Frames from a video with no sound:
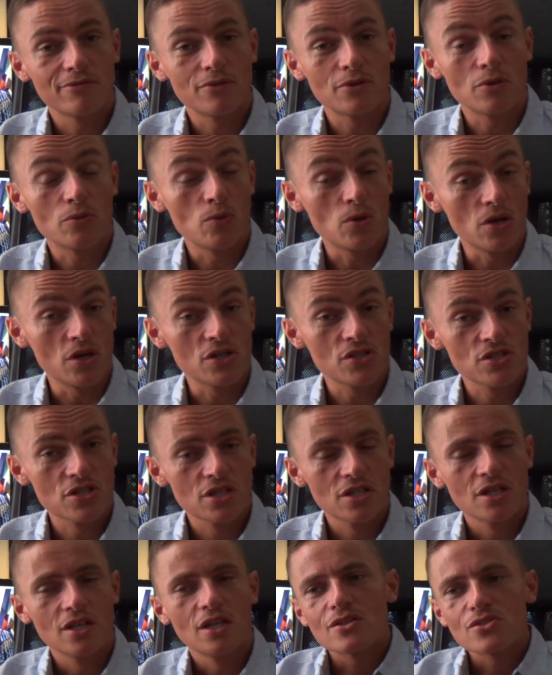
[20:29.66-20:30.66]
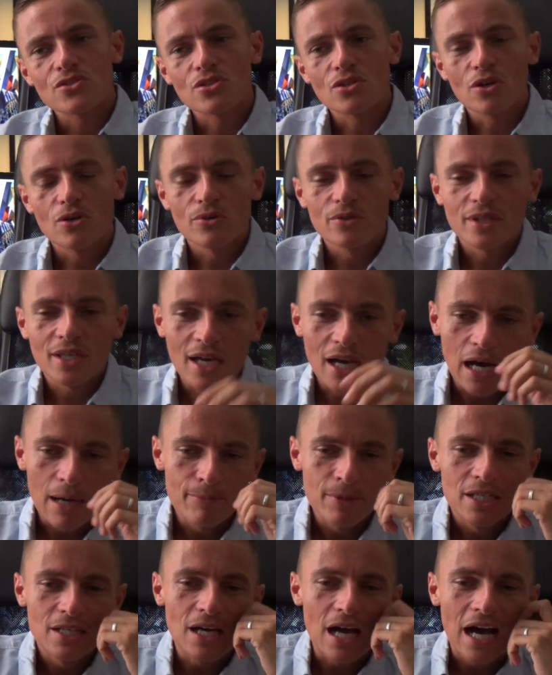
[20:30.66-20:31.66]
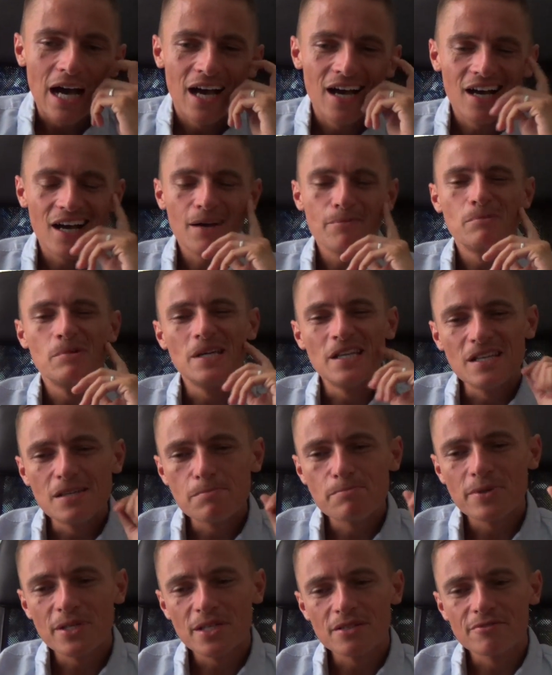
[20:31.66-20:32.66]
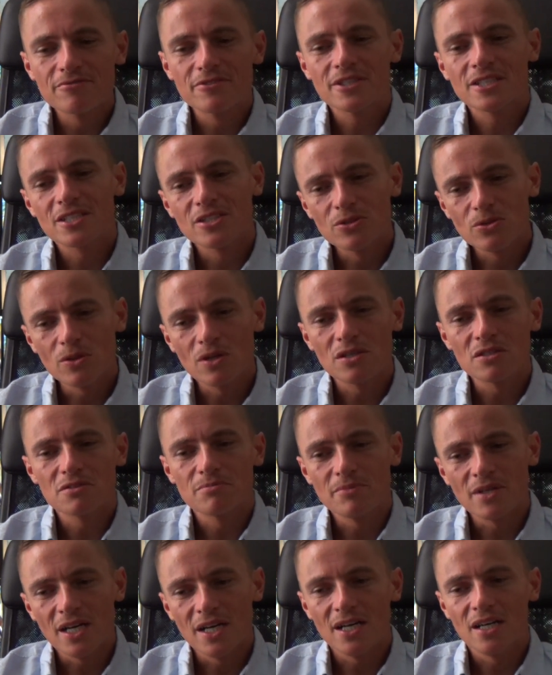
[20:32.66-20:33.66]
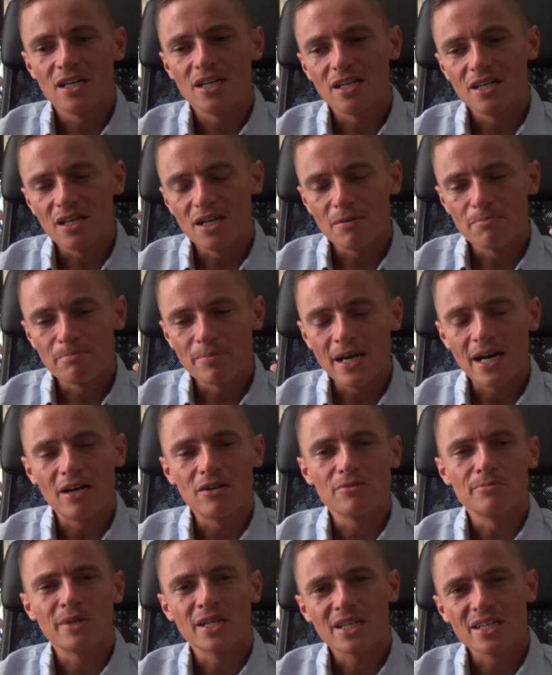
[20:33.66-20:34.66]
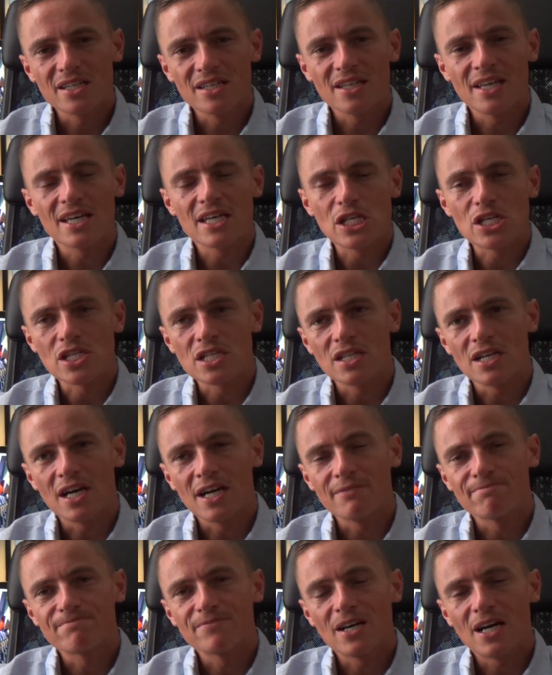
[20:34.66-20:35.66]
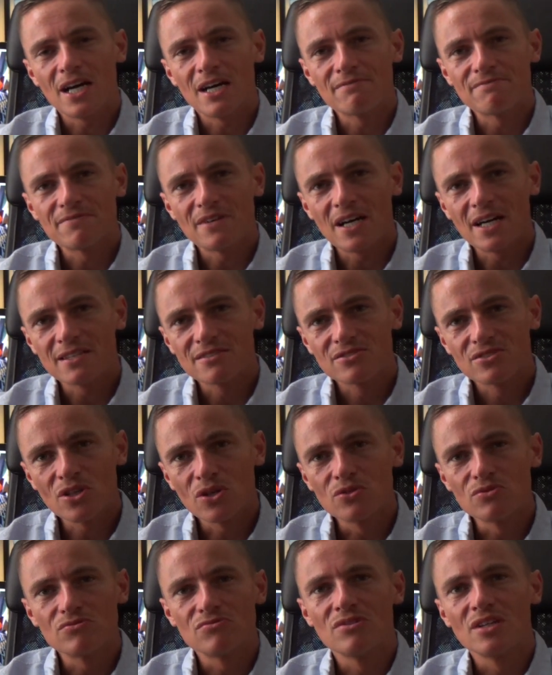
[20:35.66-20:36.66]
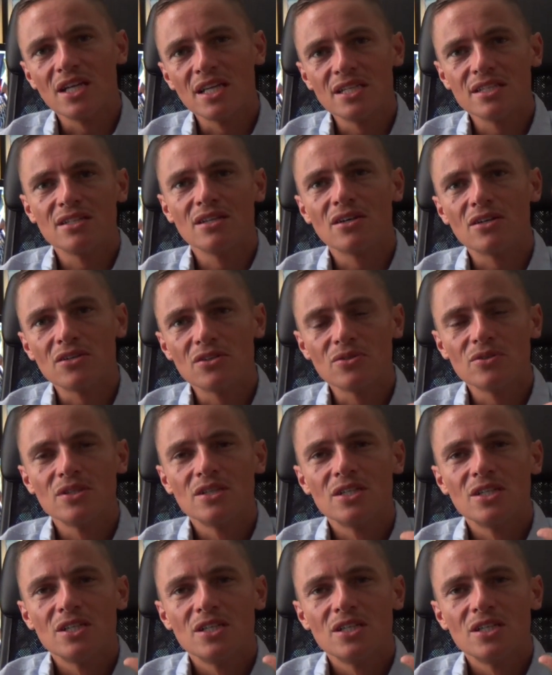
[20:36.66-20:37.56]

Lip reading: a watch. So yeah, I'm in a bit of a quagmire about my collection. I don't really know.